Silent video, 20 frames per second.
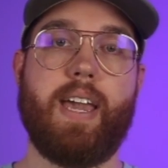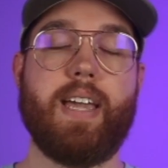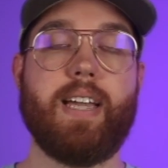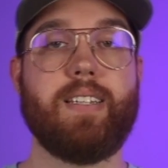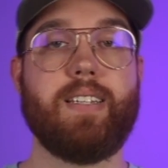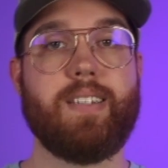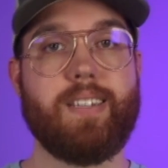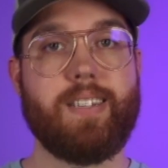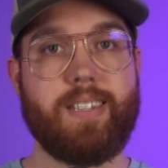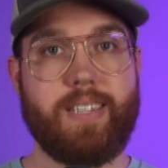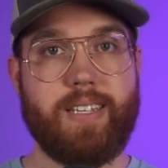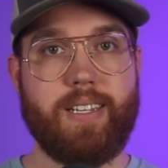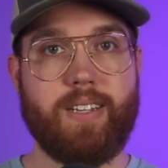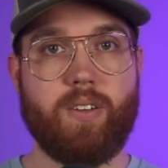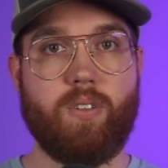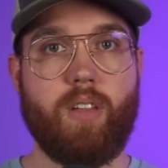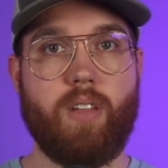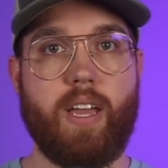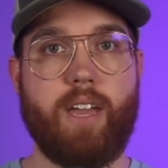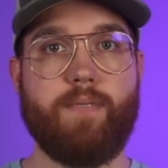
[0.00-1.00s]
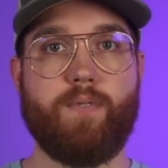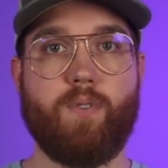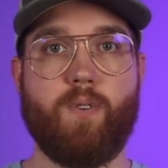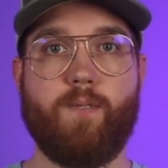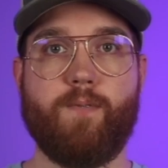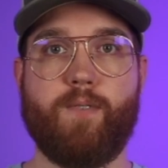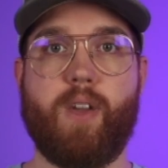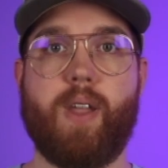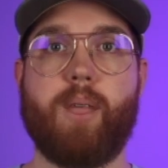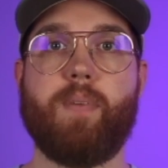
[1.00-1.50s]
It's still a full
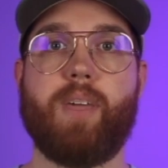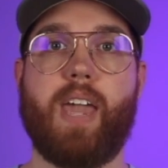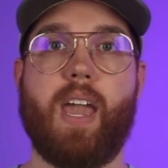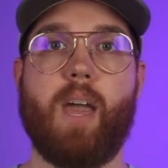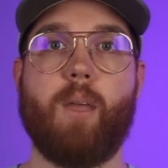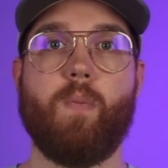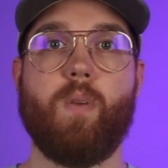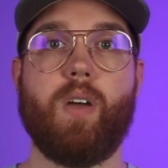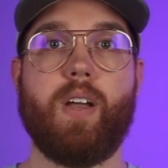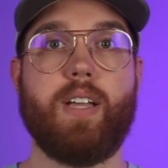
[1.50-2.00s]
frame camera,